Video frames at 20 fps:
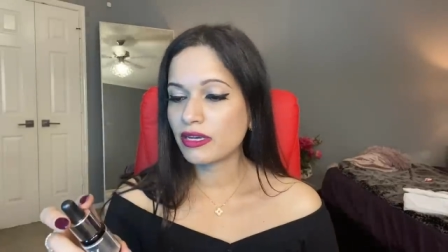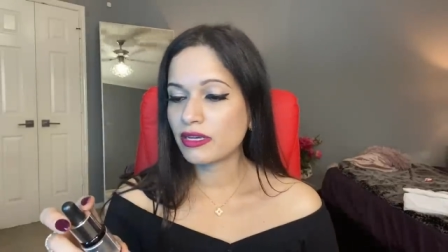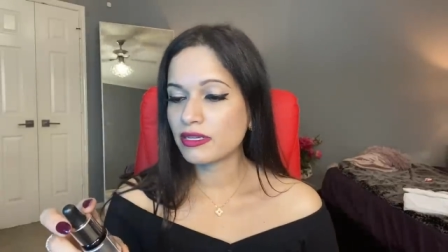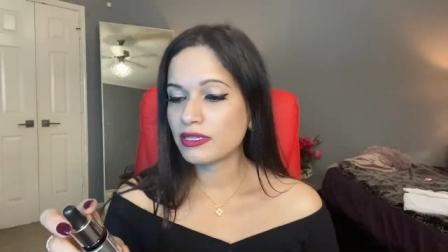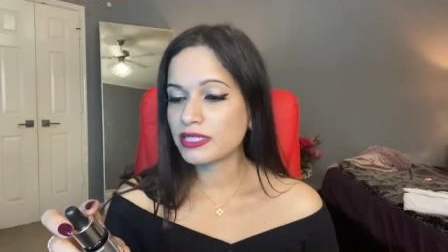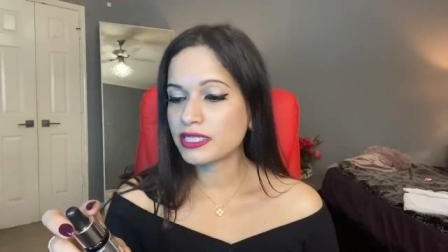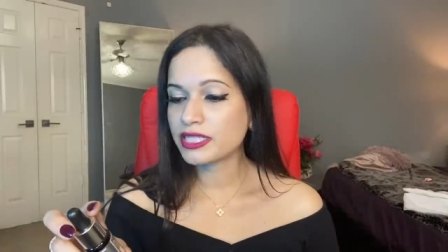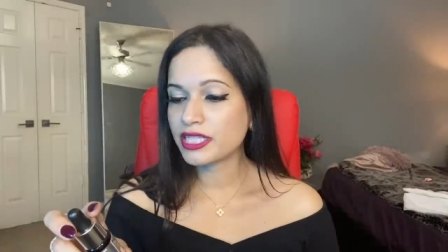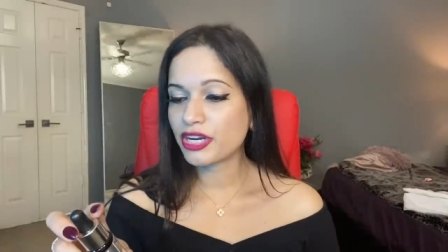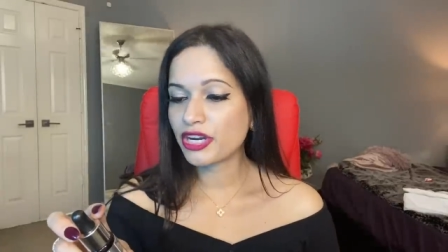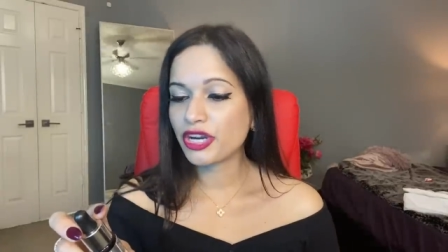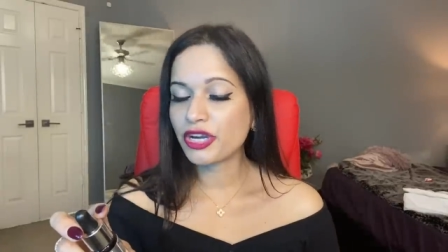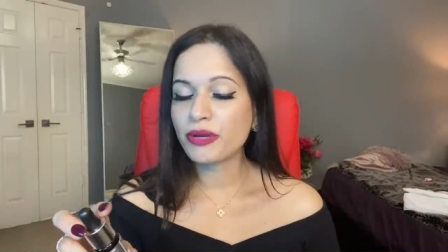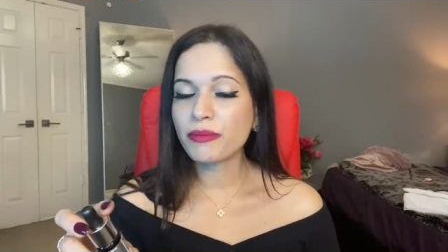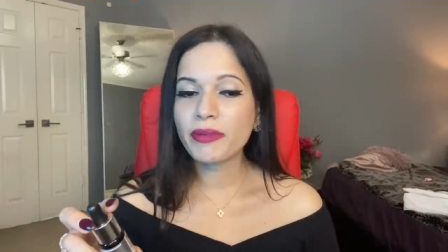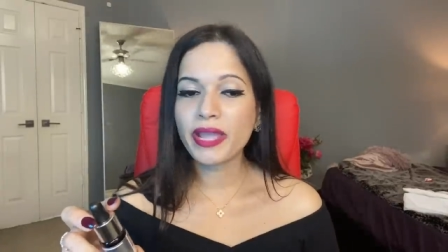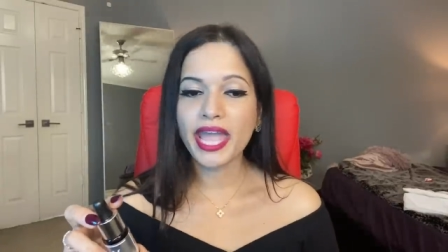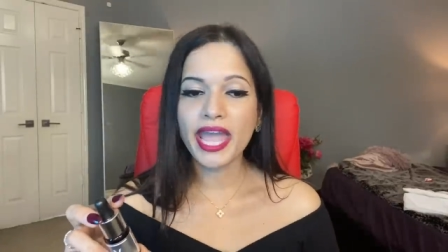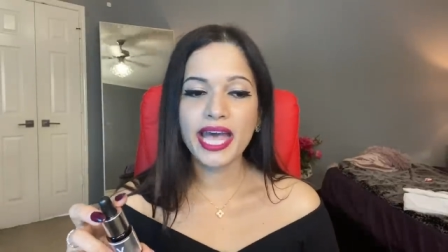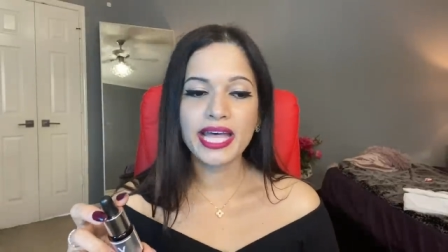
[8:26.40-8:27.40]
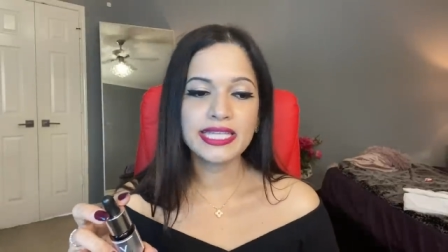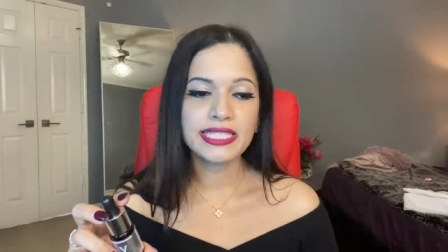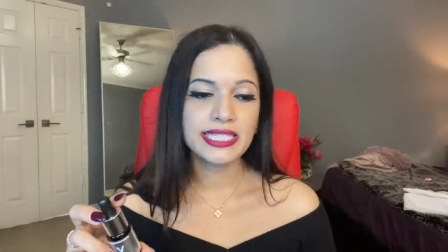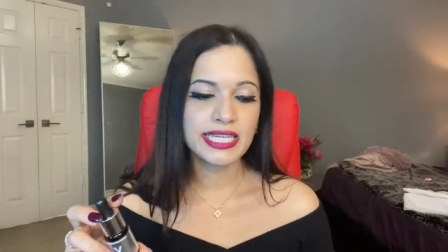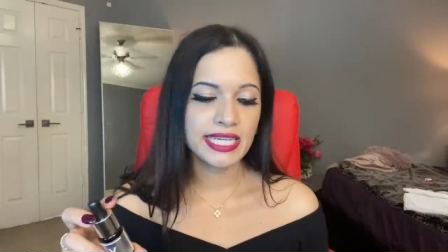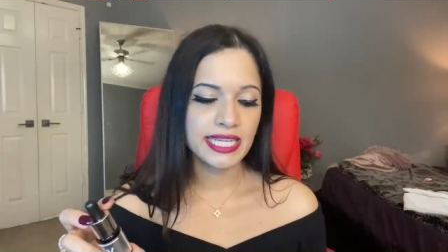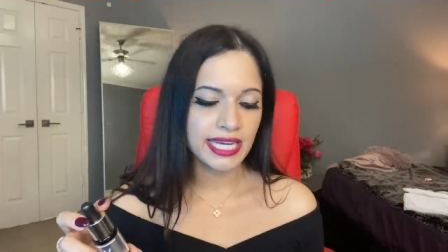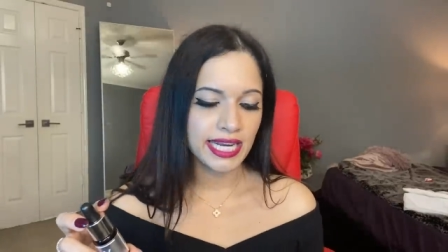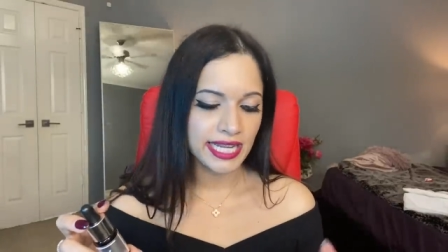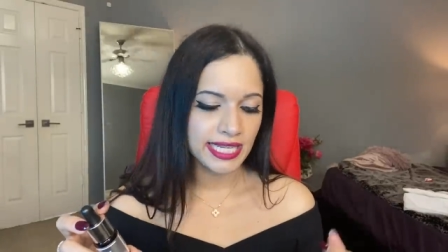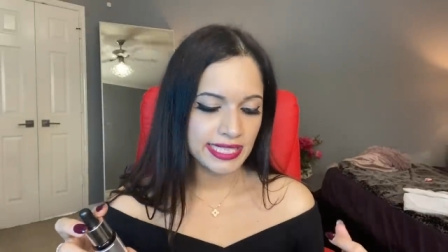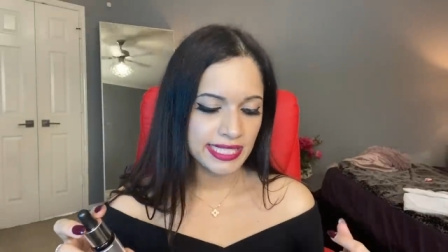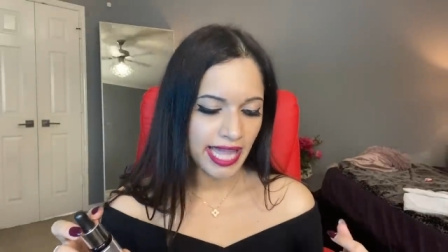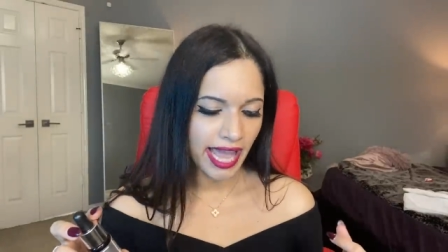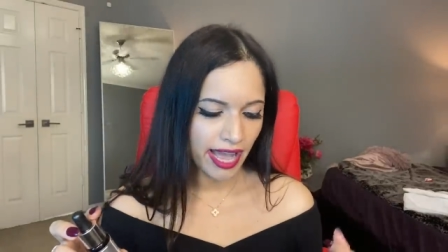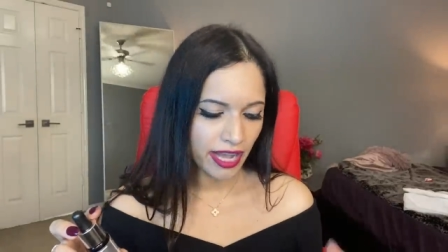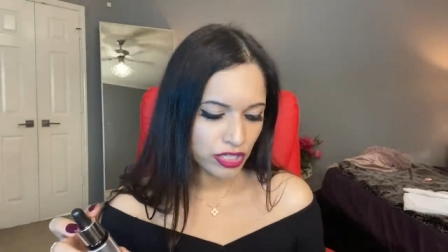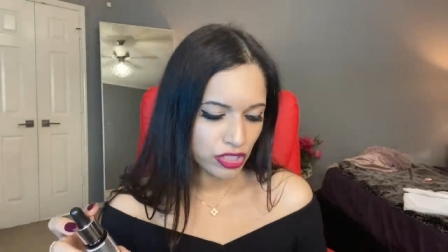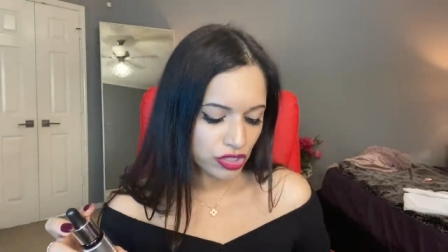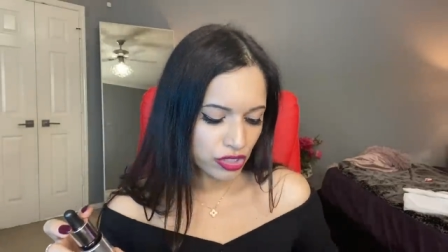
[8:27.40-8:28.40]
serum, and it is
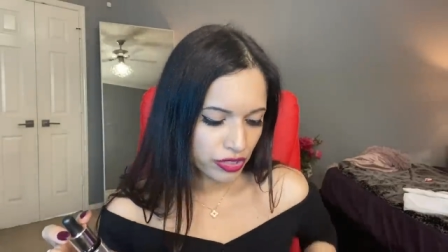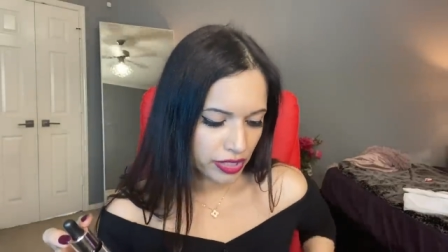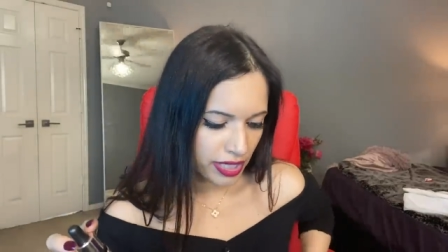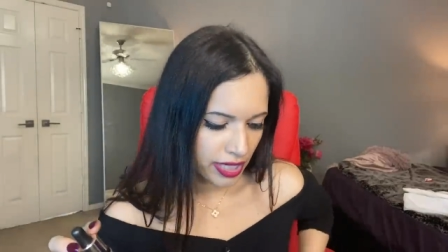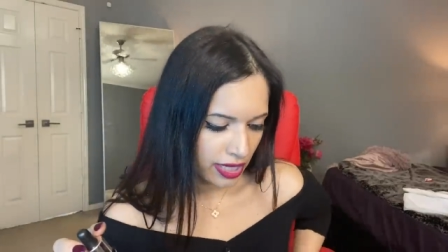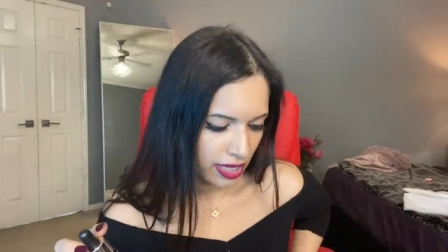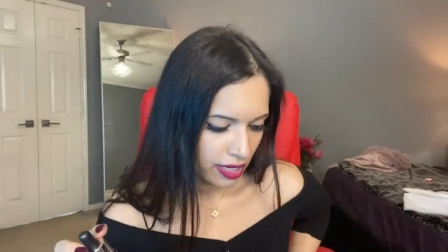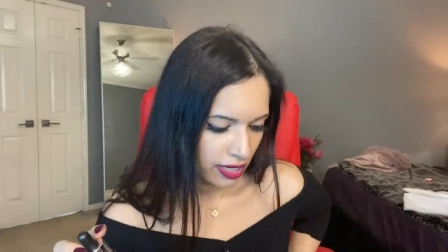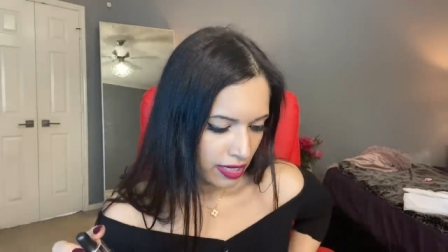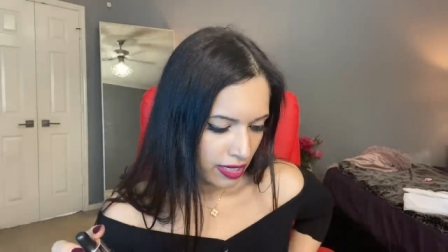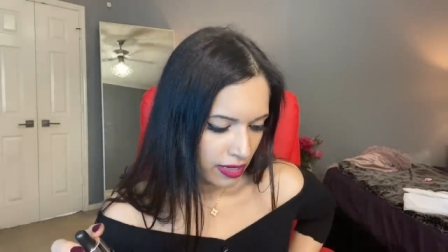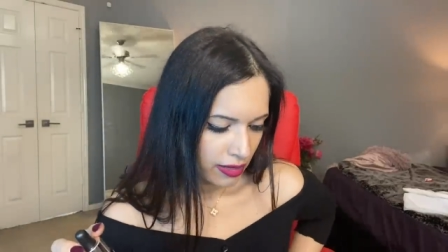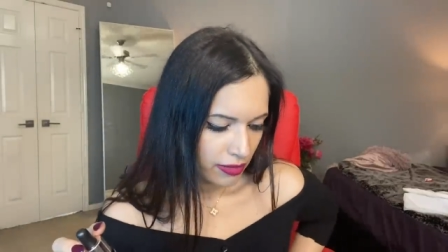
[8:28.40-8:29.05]
actually